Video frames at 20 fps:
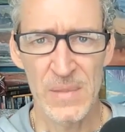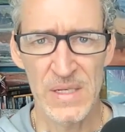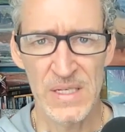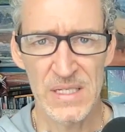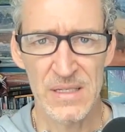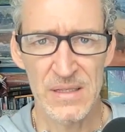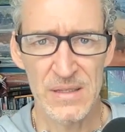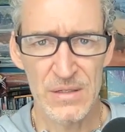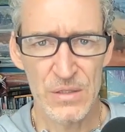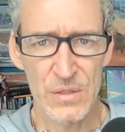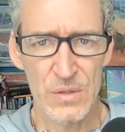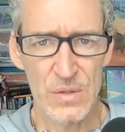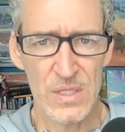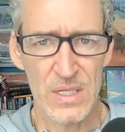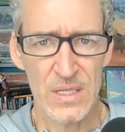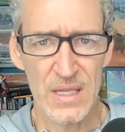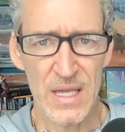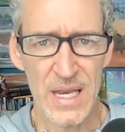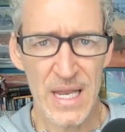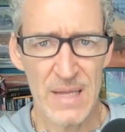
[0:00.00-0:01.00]
basically they're
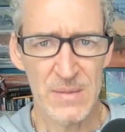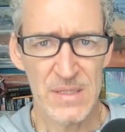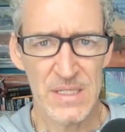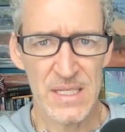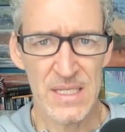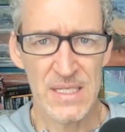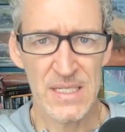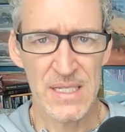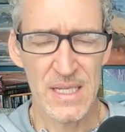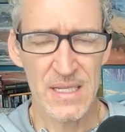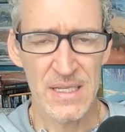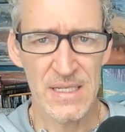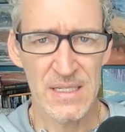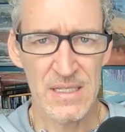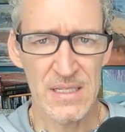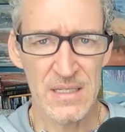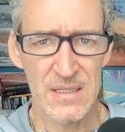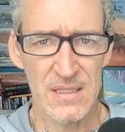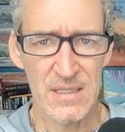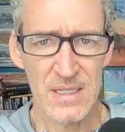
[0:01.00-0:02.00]
using that Amazon
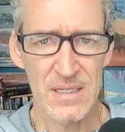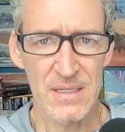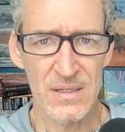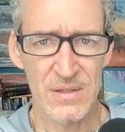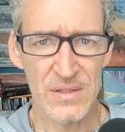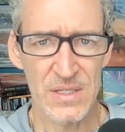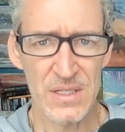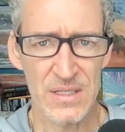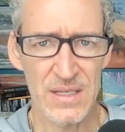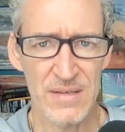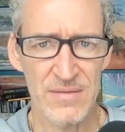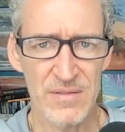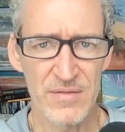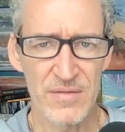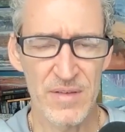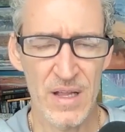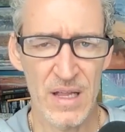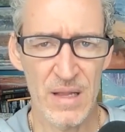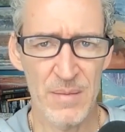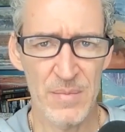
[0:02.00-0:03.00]
selling skills that they've
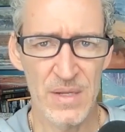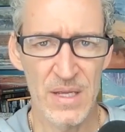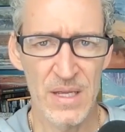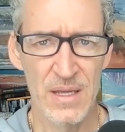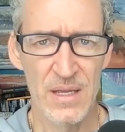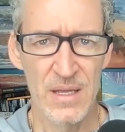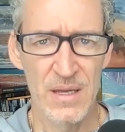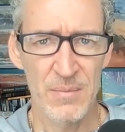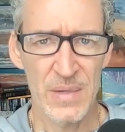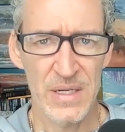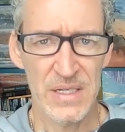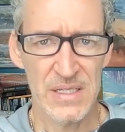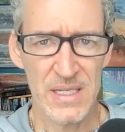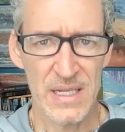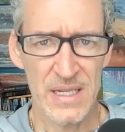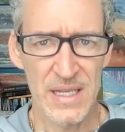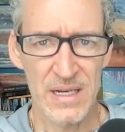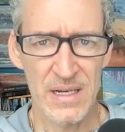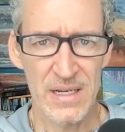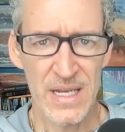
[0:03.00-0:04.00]
developed by
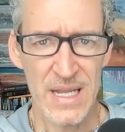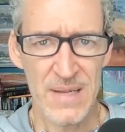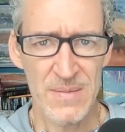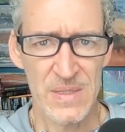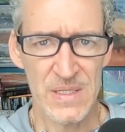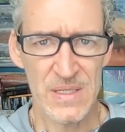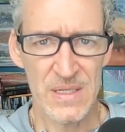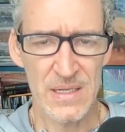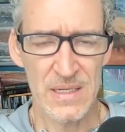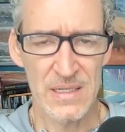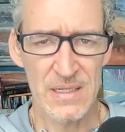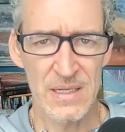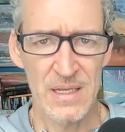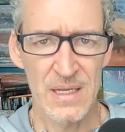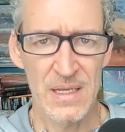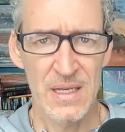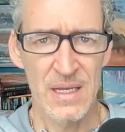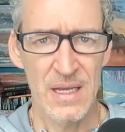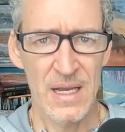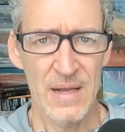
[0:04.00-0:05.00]
selling on Amazon
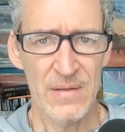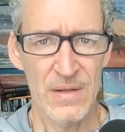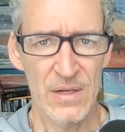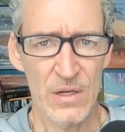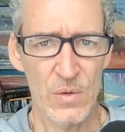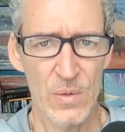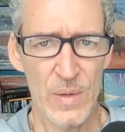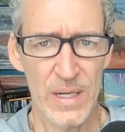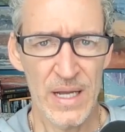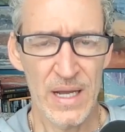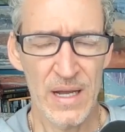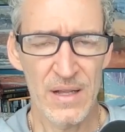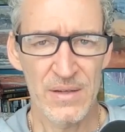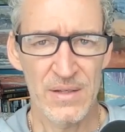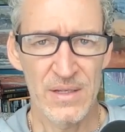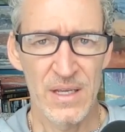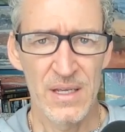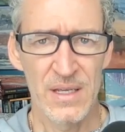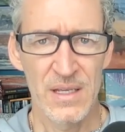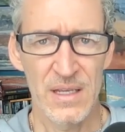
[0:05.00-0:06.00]
and they're going
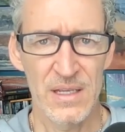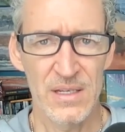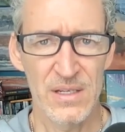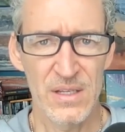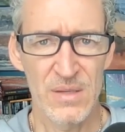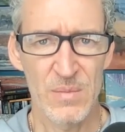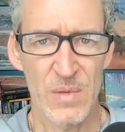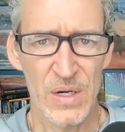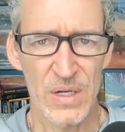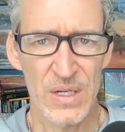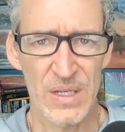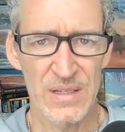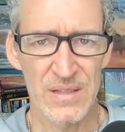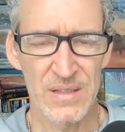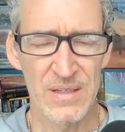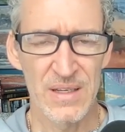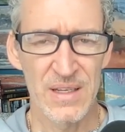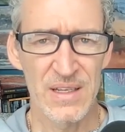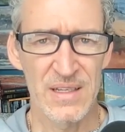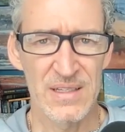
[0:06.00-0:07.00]
out into the
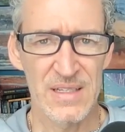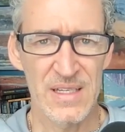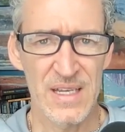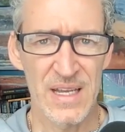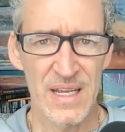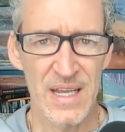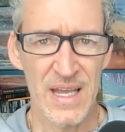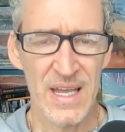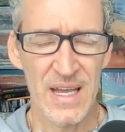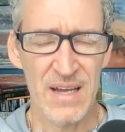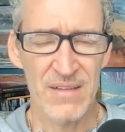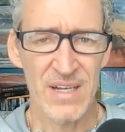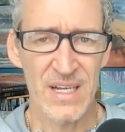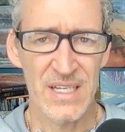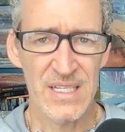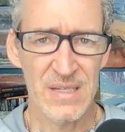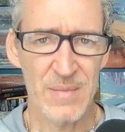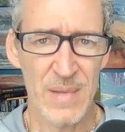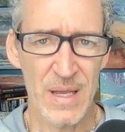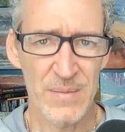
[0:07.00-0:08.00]
market and saying, Hey, I've
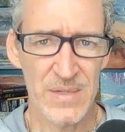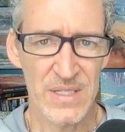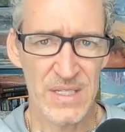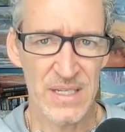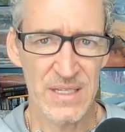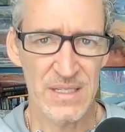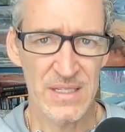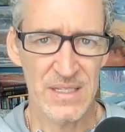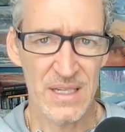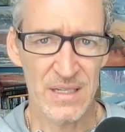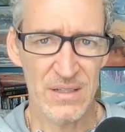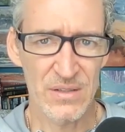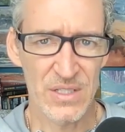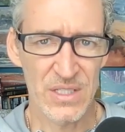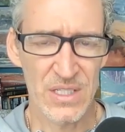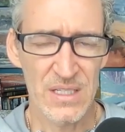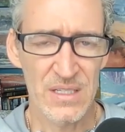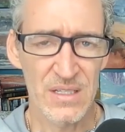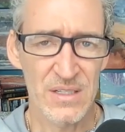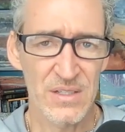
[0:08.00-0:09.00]
got some Amazon seller
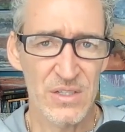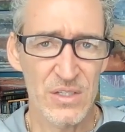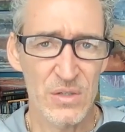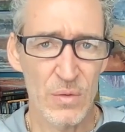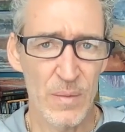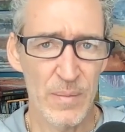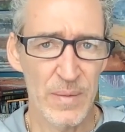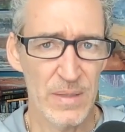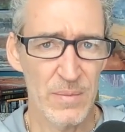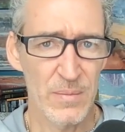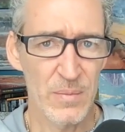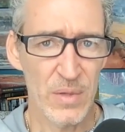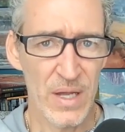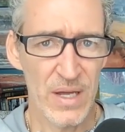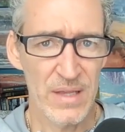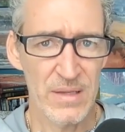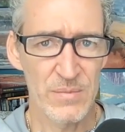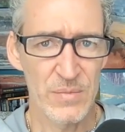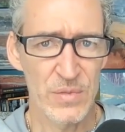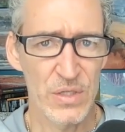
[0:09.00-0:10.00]
skills. Do you want me to
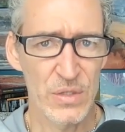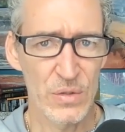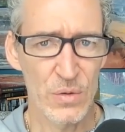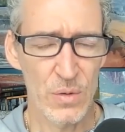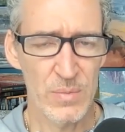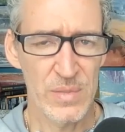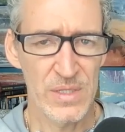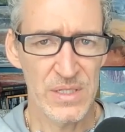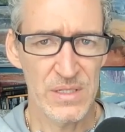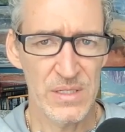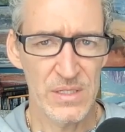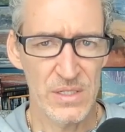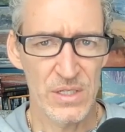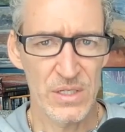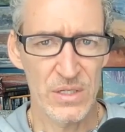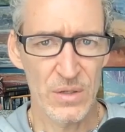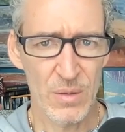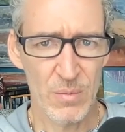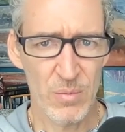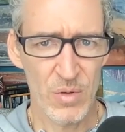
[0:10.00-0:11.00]
apply them to your business,
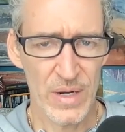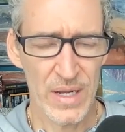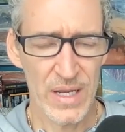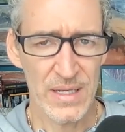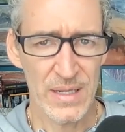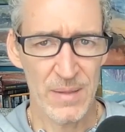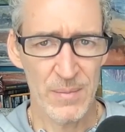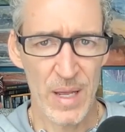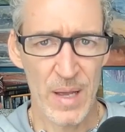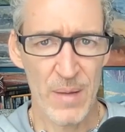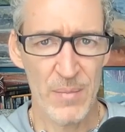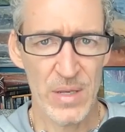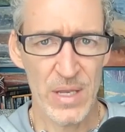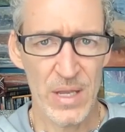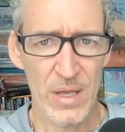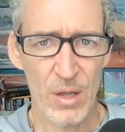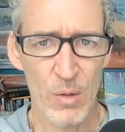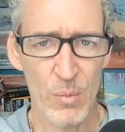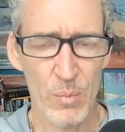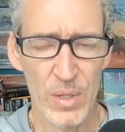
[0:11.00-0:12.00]
to your brand? I'm happy
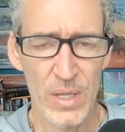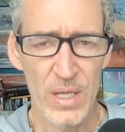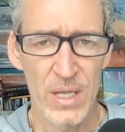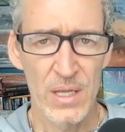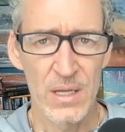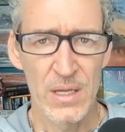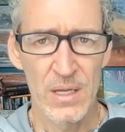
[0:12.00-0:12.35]
to help.